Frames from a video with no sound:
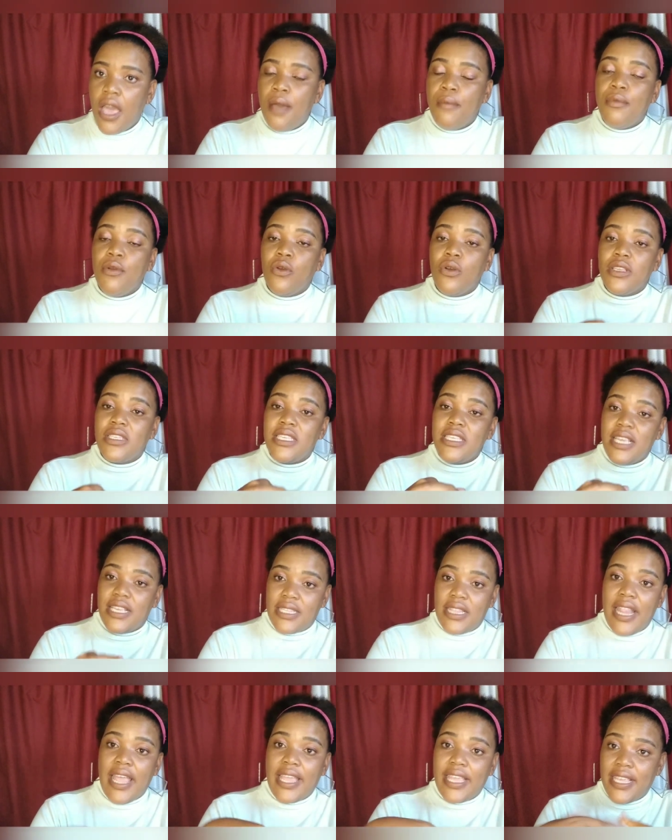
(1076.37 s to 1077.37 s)
because
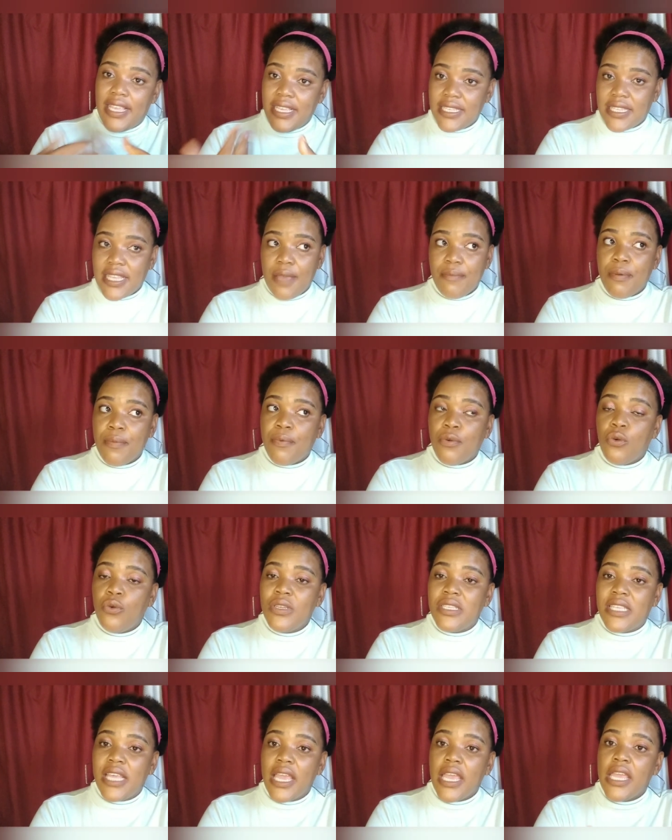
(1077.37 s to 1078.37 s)
yes, like he said, people will
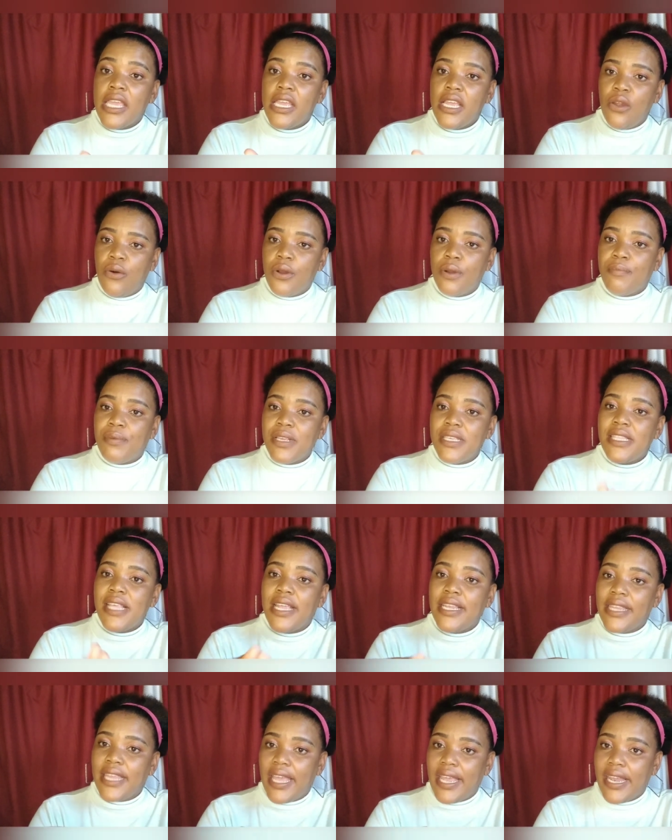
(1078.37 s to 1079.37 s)
say, the
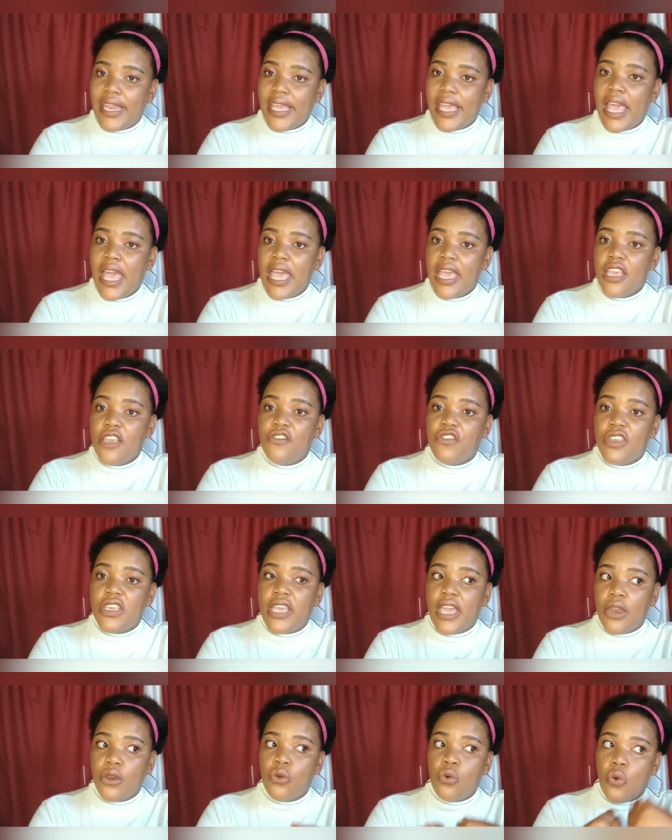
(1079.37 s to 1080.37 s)
president then if he
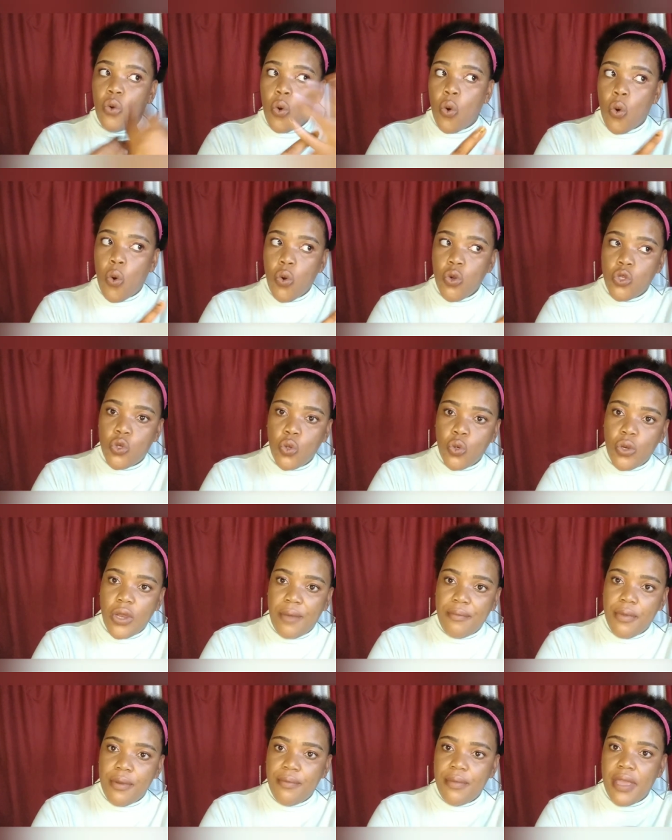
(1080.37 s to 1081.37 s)
can go to
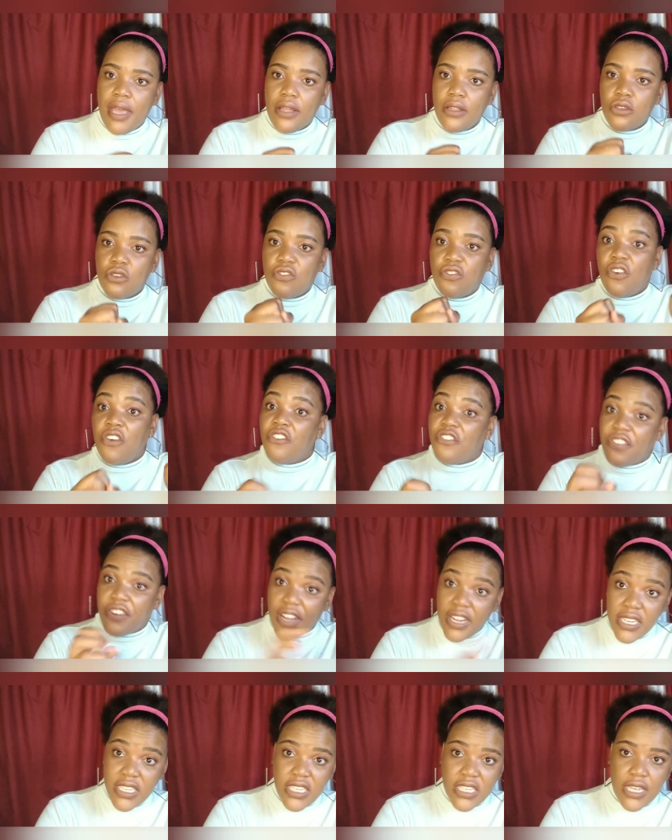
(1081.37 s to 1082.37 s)
Namibia for
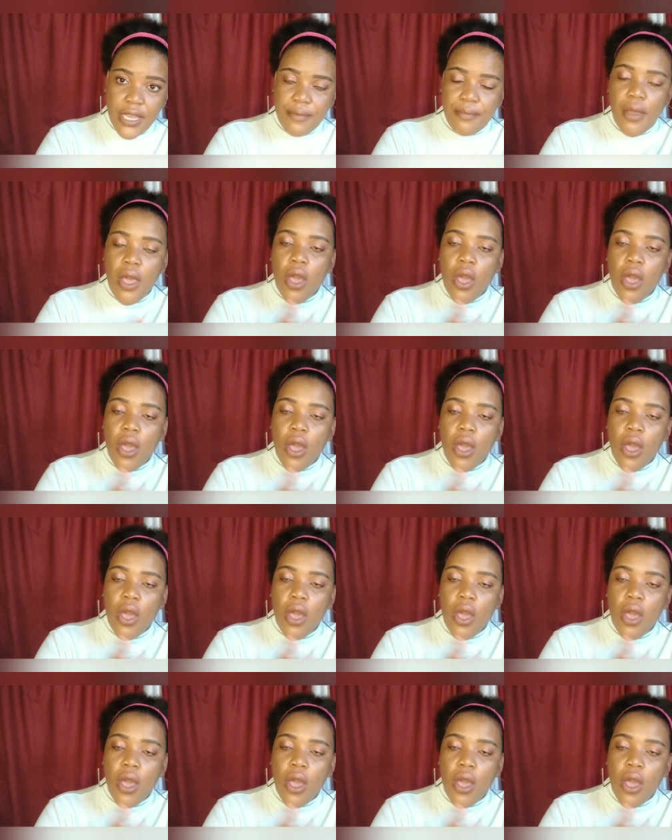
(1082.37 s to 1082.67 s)
friendship,